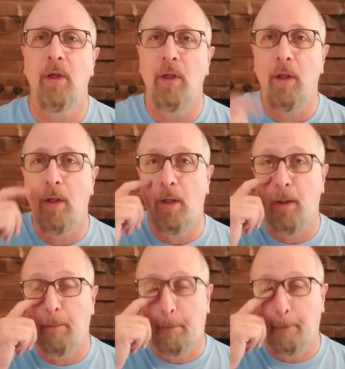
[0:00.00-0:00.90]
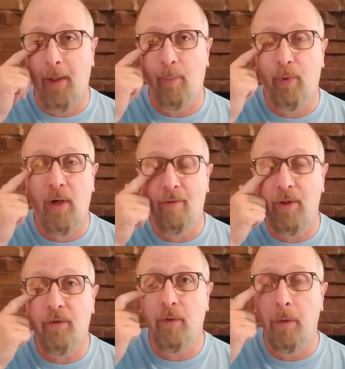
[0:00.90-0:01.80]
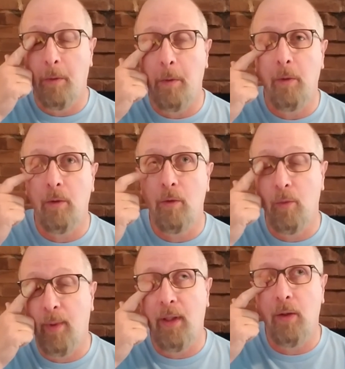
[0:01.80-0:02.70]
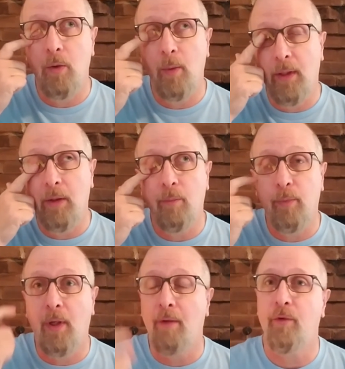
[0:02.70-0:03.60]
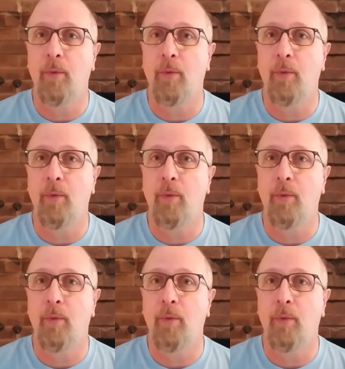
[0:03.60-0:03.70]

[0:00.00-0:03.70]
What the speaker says: of that province, Hubei province,